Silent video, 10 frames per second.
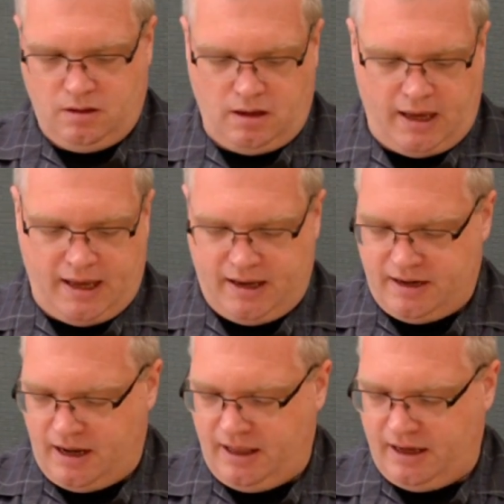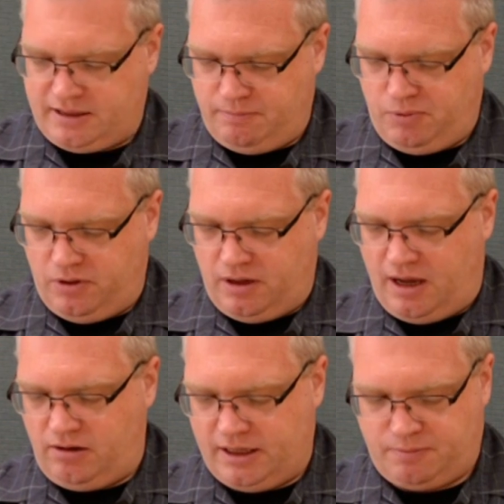And I
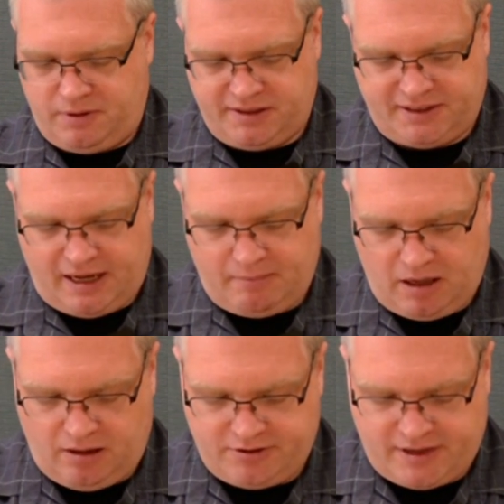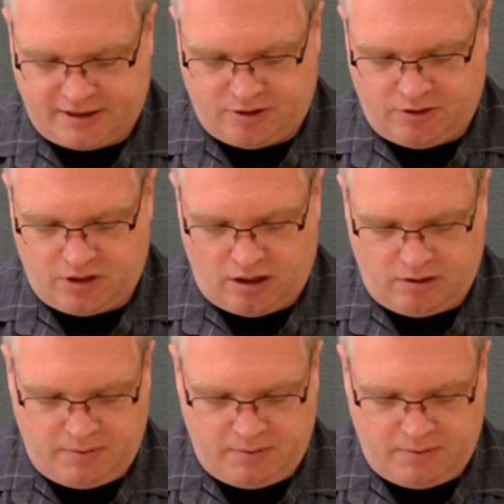don't like to put the same colors next to each other,